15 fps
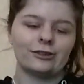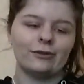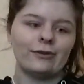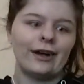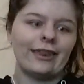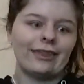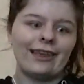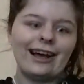So,
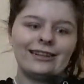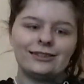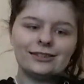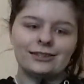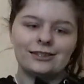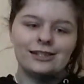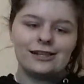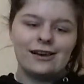like, that's
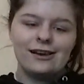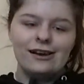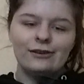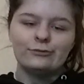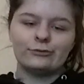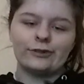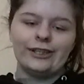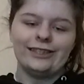
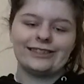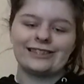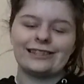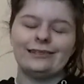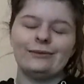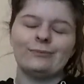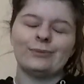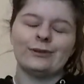
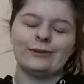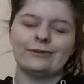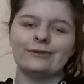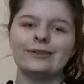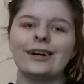reasonable.